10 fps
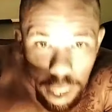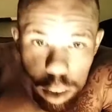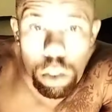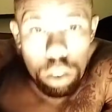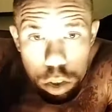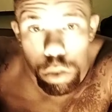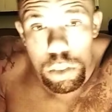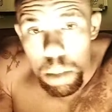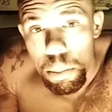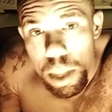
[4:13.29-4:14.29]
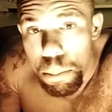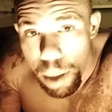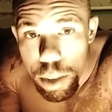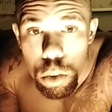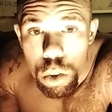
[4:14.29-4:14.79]
as long as you keep getting
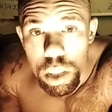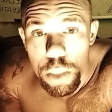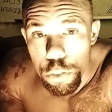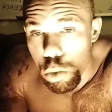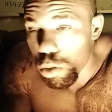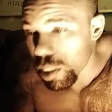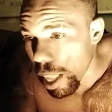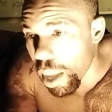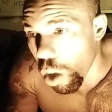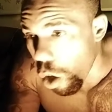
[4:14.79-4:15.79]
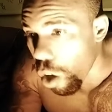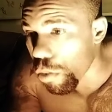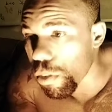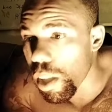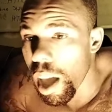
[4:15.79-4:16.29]
back on. If you stay
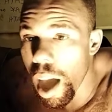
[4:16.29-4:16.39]
off,